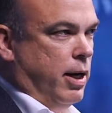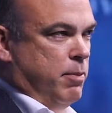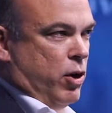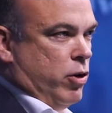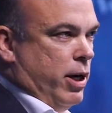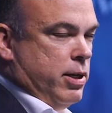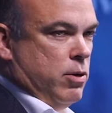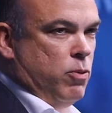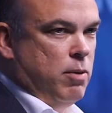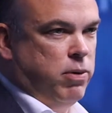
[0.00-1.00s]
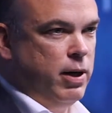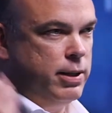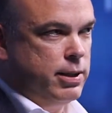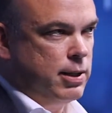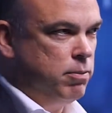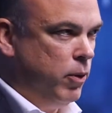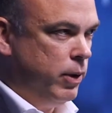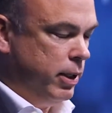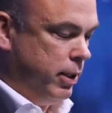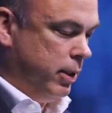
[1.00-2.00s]
It can be created in one place and
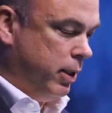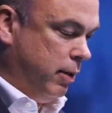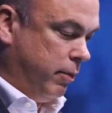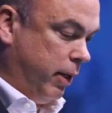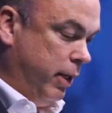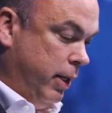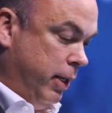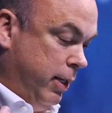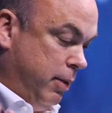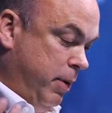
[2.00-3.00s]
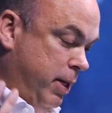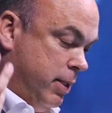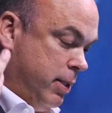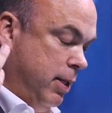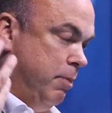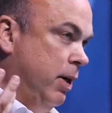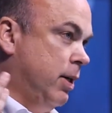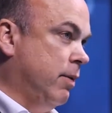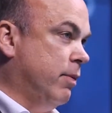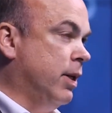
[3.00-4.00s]
exploited in another. This means that the
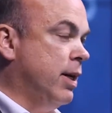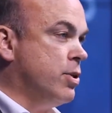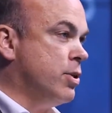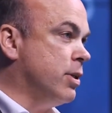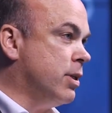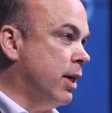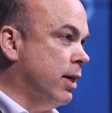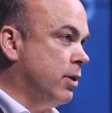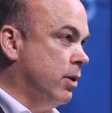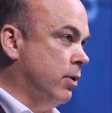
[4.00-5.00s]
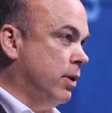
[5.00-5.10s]
ability of the nation state to do